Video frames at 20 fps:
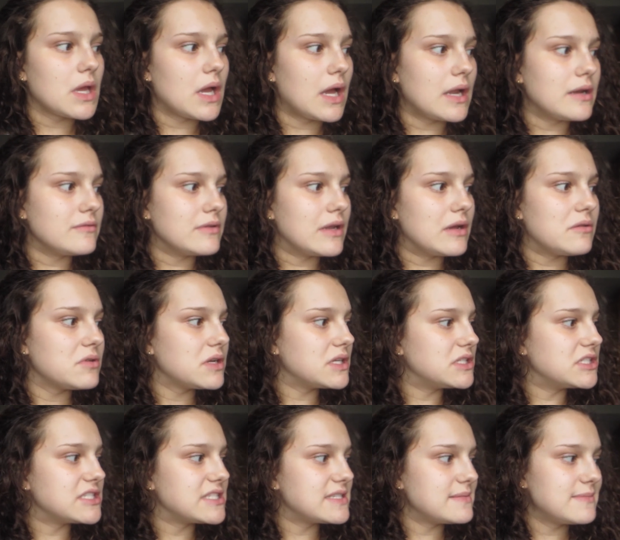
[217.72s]
I don't know, it
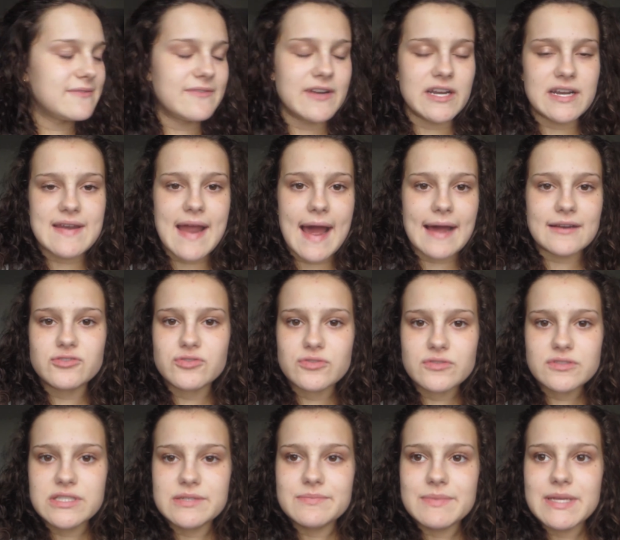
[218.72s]
just seemed very
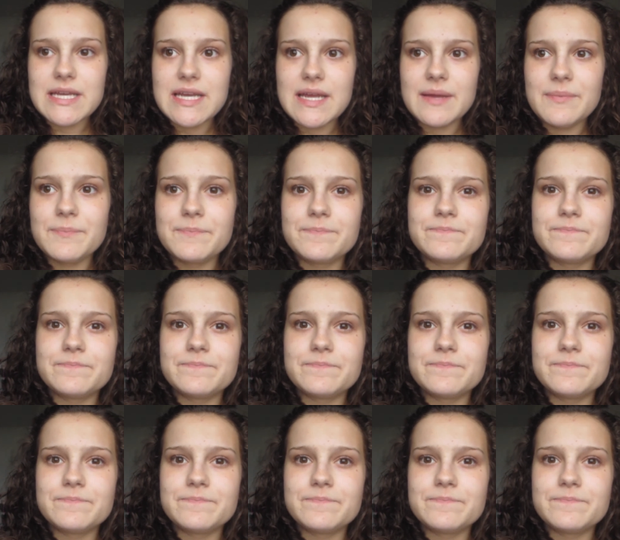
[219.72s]
natural to me.